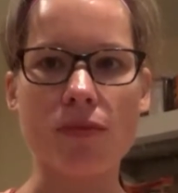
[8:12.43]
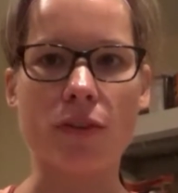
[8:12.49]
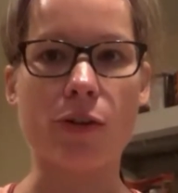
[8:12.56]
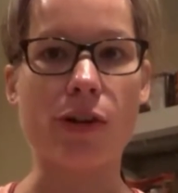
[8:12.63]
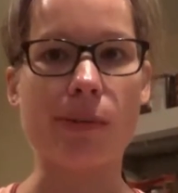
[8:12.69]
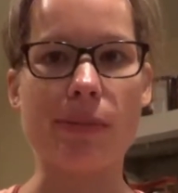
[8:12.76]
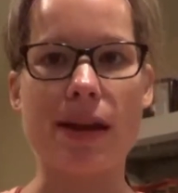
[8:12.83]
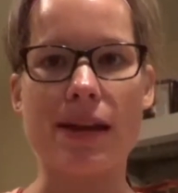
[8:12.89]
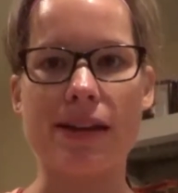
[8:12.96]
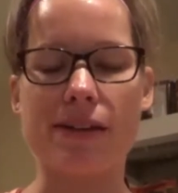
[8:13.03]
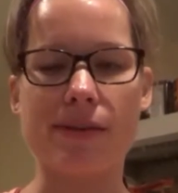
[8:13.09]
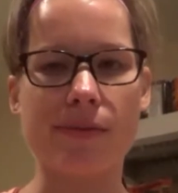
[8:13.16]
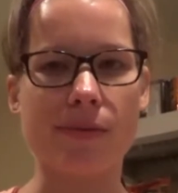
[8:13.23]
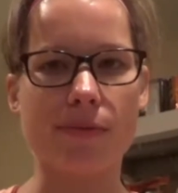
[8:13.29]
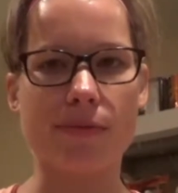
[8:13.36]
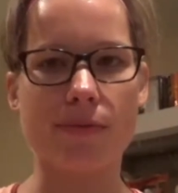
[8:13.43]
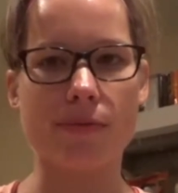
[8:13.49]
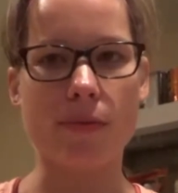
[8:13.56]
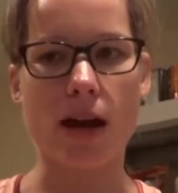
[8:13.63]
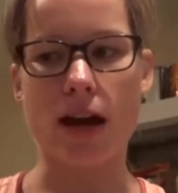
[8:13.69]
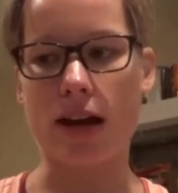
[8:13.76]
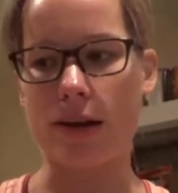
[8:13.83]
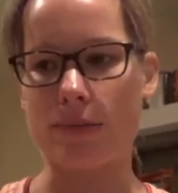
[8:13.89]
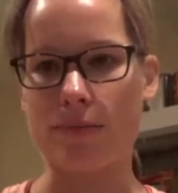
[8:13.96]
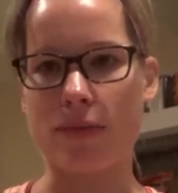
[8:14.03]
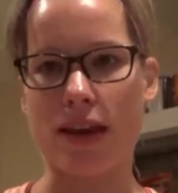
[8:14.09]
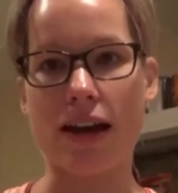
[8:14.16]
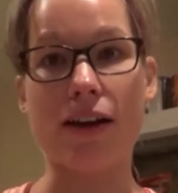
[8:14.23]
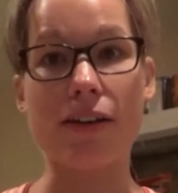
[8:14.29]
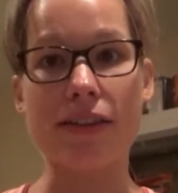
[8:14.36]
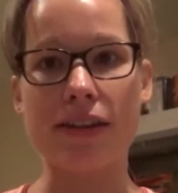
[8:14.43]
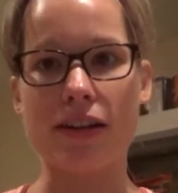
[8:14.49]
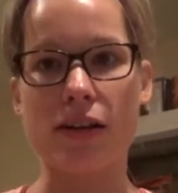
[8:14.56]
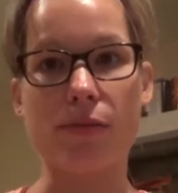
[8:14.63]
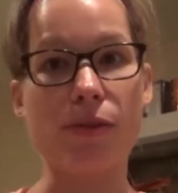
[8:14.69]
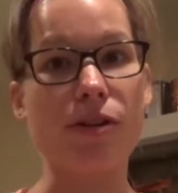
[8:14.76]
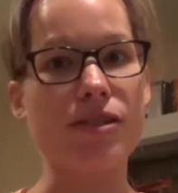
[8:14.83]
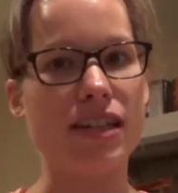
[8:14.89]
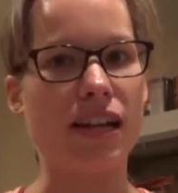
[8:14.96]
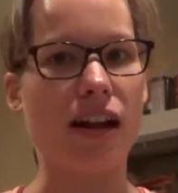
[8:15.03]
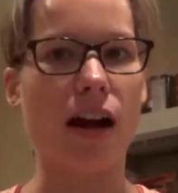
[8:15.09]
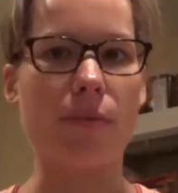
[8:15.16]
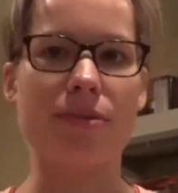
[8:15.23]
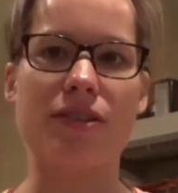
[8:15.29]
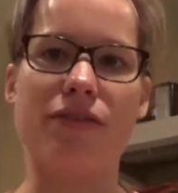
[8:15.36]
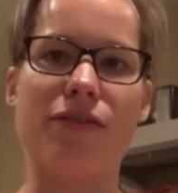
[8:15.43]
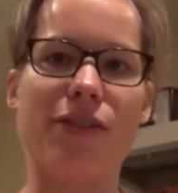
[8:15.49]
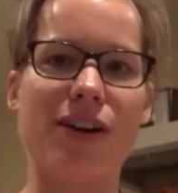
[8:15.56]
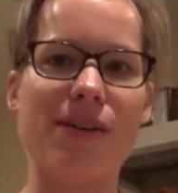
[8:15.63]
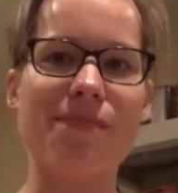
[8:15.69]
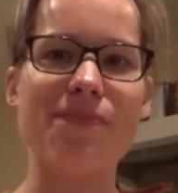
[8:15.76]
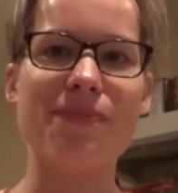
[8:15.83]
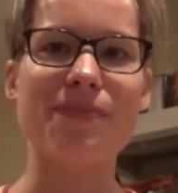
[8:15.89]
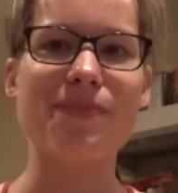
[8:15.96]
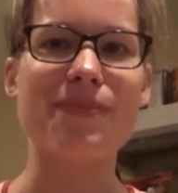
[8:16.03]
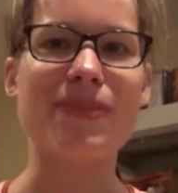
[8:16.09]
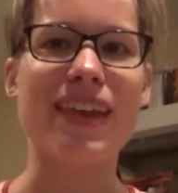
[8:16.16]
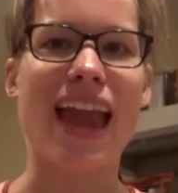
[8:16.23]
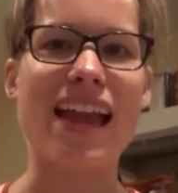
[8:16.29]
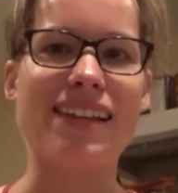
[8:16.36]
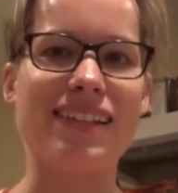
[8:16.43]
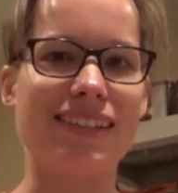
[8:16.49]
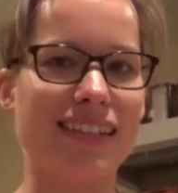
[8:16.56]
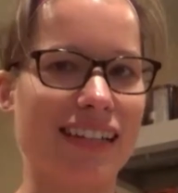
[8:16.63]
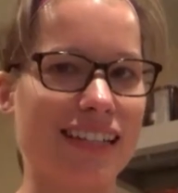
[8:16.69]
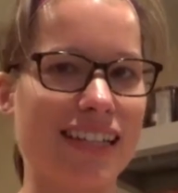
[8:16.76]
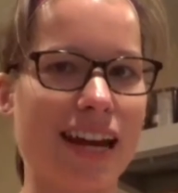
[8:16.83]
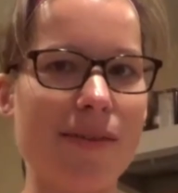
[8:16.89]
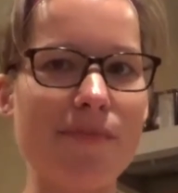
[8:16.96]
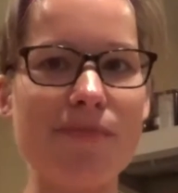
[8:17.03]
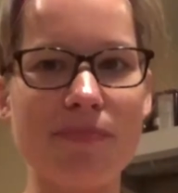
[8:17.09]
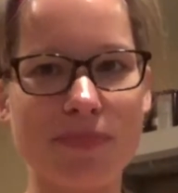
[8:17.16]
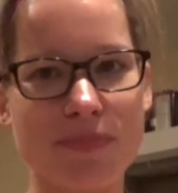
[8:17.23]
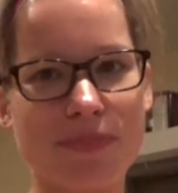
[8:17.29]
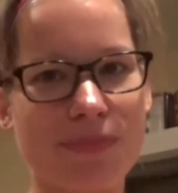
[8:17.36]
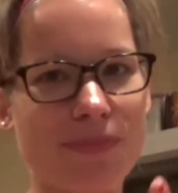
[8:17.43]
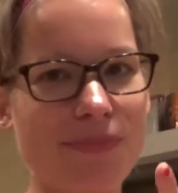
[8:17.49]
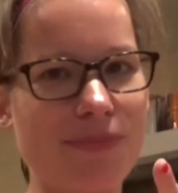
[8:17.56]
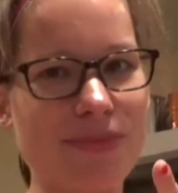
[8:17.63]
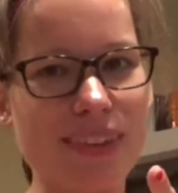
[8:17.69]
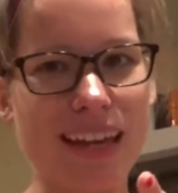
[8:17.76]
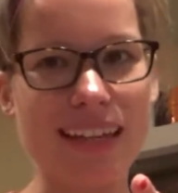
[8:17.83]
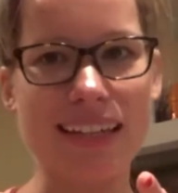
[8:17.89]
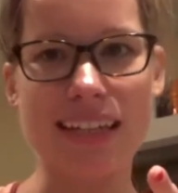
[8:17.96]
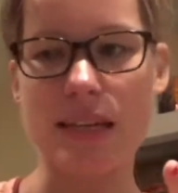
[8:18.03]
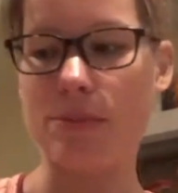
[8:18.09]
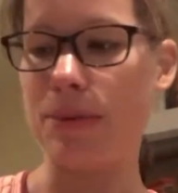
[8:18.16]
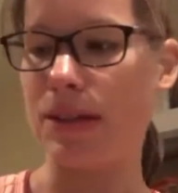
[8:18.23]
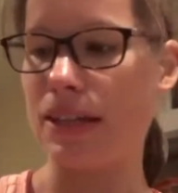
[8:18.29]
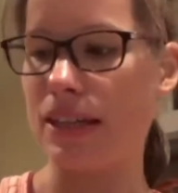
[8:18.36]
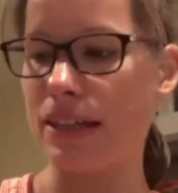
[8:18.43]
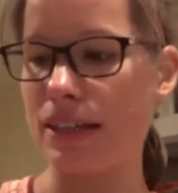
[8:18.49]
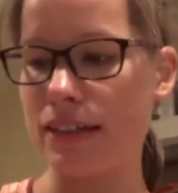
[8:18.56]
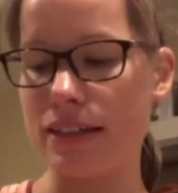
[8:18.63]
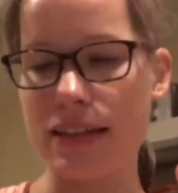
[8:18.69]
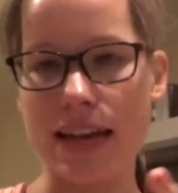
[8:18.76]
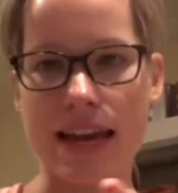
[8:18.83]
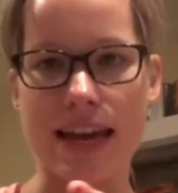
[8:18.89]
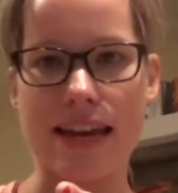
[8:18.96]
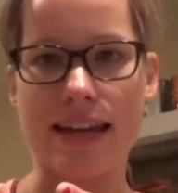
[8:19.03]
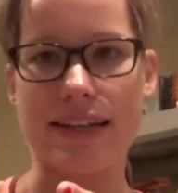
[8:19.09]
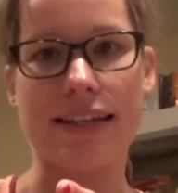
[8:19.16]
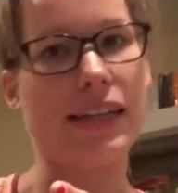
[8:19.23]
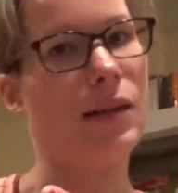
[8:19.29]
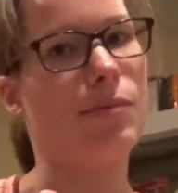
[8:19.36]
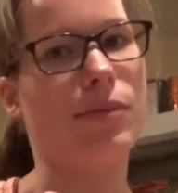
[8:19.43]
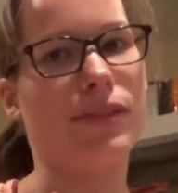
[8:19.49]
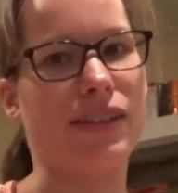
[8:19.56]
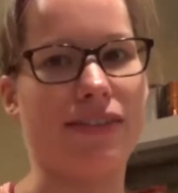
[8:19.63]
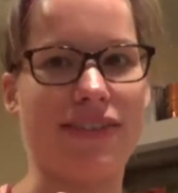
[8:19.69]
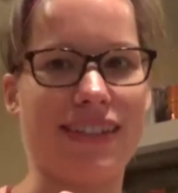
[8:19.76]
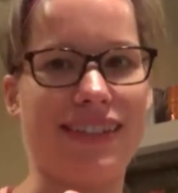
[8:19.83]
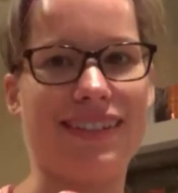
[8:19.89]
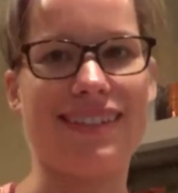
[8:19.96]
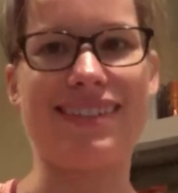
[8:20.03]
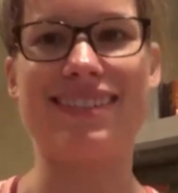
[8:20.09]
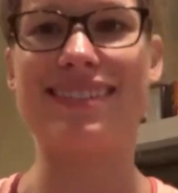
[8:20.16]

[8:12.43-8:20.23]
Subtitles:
or make a healthier protein option for. Until next time, keep eating and keep lifting.